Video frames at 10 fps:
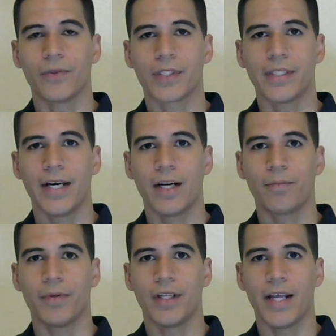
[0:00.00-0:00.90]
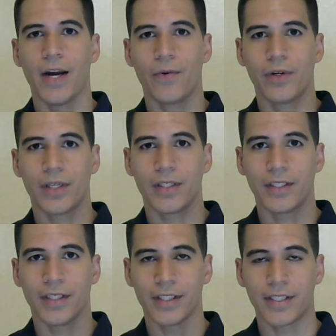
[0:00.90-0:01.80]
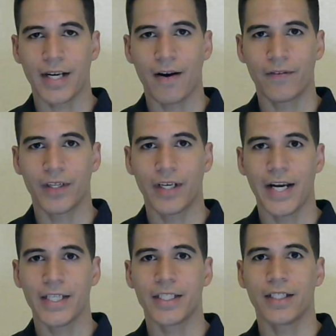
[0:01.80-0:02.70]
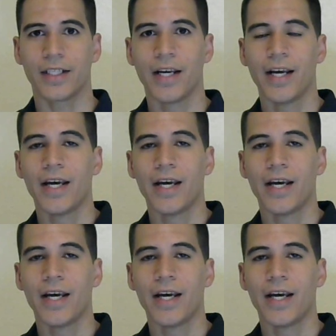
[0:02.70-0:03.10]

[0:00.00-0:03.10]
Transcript: was set up and they were a sovereign nation,